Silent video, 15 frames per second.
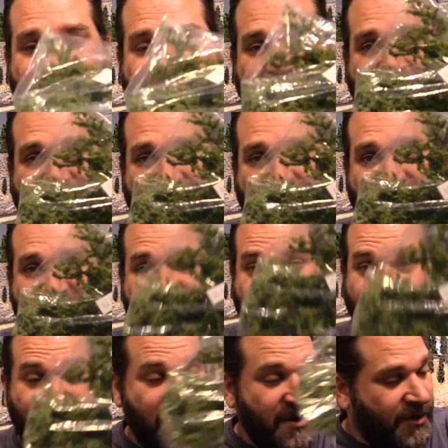very nice and
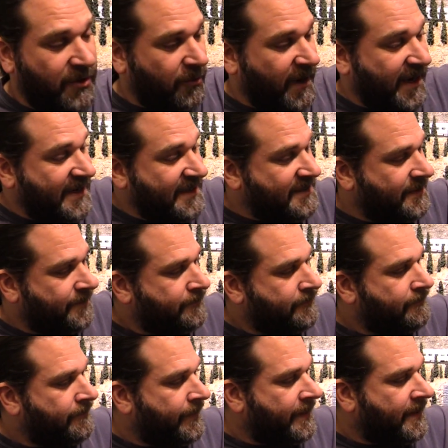they look great.
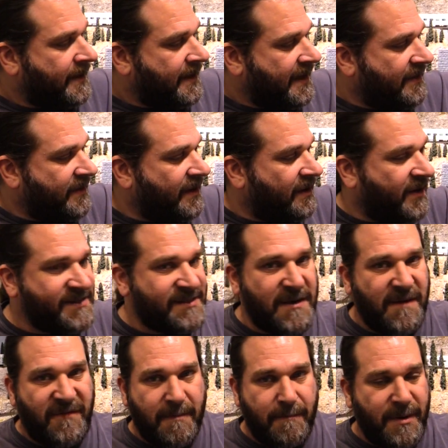And then
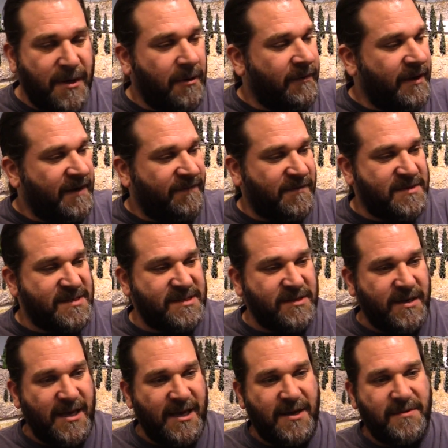also from Bill Langford
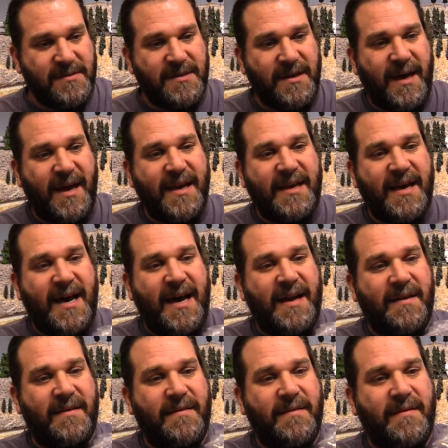Studios, I got